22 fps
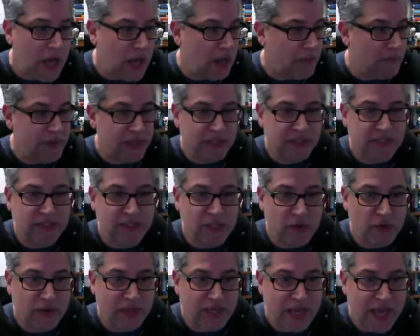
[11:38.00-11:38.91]
Um,
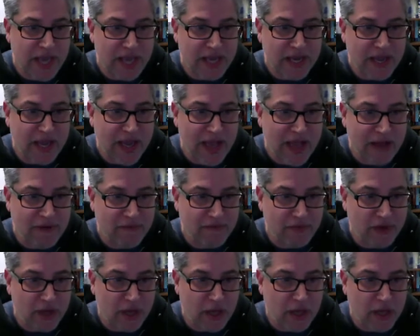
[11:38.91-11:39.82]
it's okay to
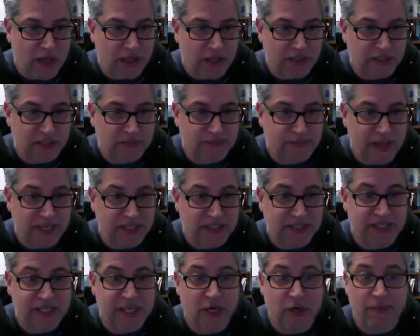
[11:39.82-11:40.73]
have uh, a
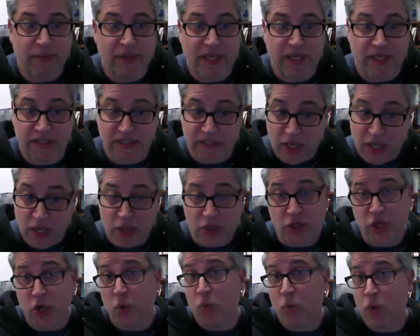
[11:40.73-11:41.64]
space here because
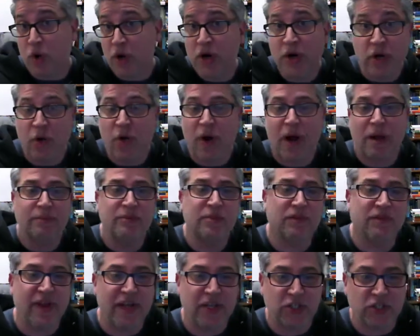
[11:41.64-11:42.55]
there were no
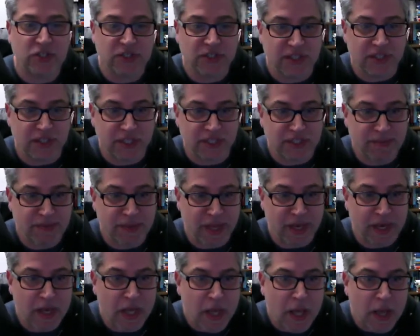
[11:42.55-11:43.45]
observations in this
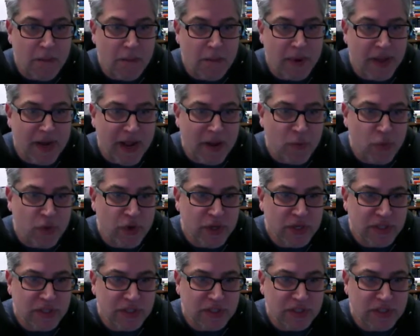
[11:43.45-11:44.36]
bin, but I
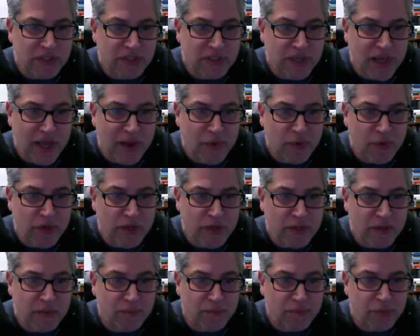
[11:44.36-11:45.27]
wouldn't I
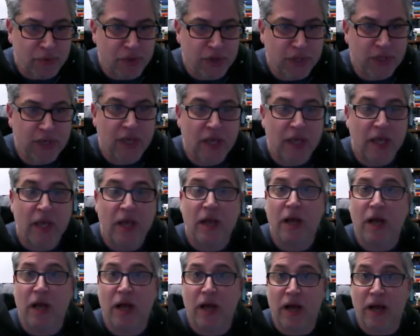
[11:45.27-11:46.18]
wouldn't put
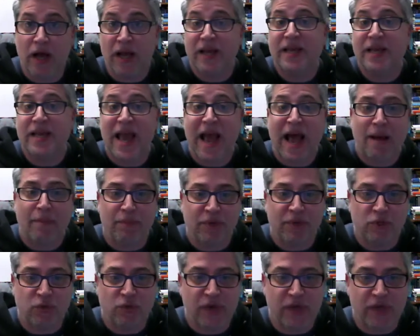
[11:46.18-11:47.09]
uh, a
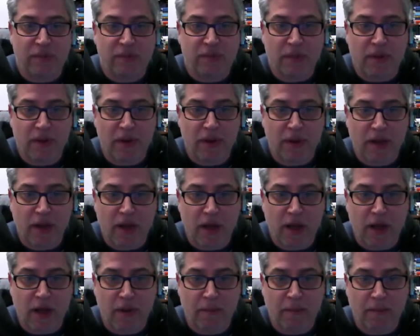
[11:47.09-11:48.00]
gap between
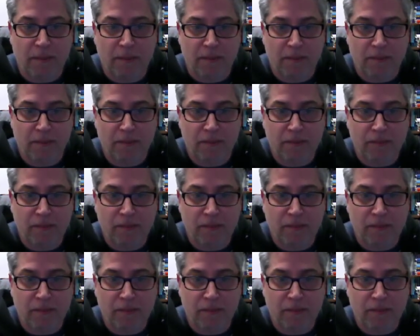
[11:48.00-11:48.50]
um,